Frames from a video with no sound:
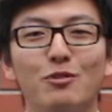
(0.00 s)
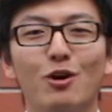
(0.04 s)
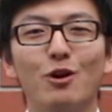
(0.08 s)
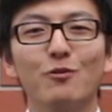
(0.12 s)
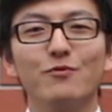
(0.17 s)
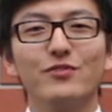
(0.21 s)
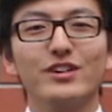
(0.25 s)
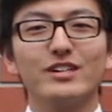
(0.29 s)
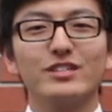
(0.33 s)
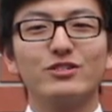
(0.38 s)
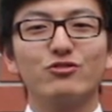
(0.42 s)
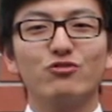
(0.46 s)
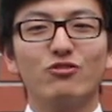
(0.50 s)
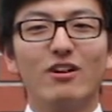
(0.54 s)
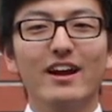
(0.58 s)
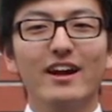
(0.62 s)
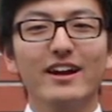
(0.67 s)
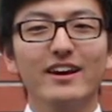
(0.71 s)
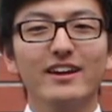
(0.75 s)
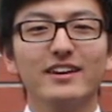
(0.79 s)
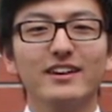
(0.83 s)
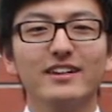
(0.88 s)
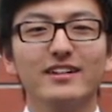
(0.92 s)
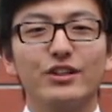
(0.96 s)
obvious, right?
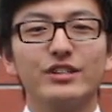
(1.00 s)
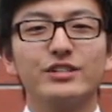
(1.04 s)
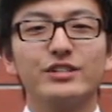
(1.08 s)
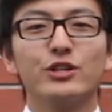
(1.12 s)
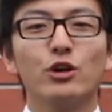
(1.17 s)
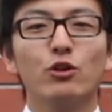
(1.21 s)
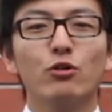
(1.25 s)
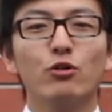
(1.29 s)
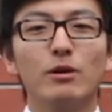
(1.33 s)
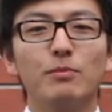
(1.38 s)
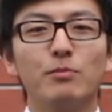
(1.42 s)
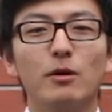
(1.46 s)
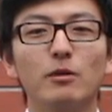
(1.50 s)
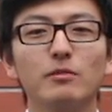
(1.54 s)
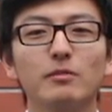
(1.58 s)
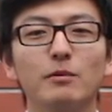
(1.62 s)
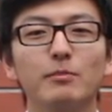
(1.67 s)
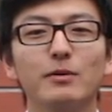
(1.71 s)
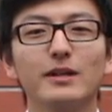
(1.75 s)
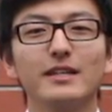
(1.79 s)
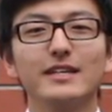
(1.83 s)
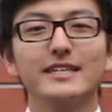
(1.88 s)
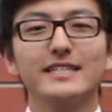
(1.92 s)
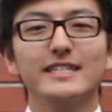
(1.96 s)
There's no way
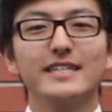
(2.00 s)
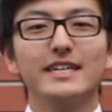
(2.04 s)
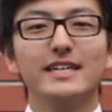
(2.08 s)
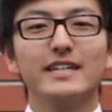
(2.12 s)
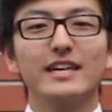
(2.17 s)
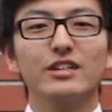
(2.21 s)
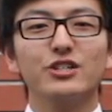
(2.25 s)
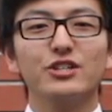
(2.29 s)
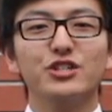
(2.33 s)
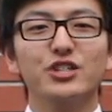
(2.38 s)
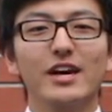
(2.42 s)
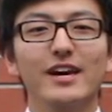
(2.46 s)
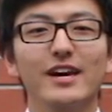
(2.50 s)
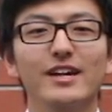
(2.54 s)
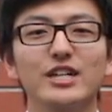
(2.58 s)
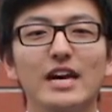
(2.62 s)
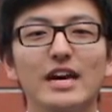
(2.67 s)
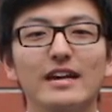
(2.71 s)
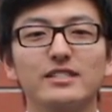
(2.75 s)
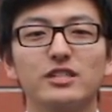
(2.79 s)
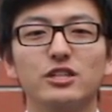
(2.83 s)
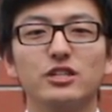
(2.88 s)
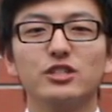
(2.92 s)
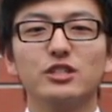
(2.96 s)
probability can change
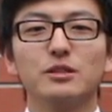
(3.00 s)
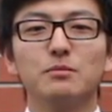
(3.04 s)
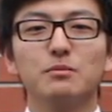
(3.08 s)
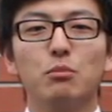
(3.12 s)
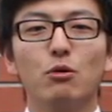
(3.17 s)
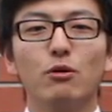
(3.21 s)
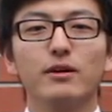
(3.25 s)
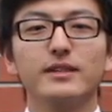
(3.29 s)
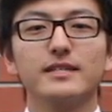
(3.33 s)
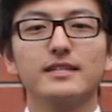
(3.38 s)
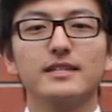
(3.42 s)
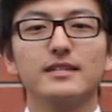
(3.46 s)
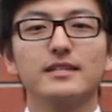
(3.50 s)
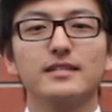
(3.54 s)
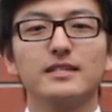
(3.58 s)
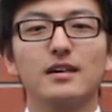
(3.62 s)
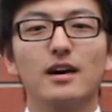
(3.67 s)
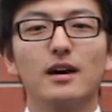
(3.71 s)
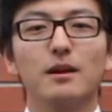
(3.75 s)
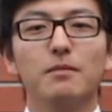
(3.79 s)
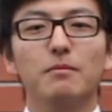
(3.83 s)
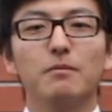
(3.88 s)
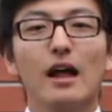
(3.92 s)
at certain points in time,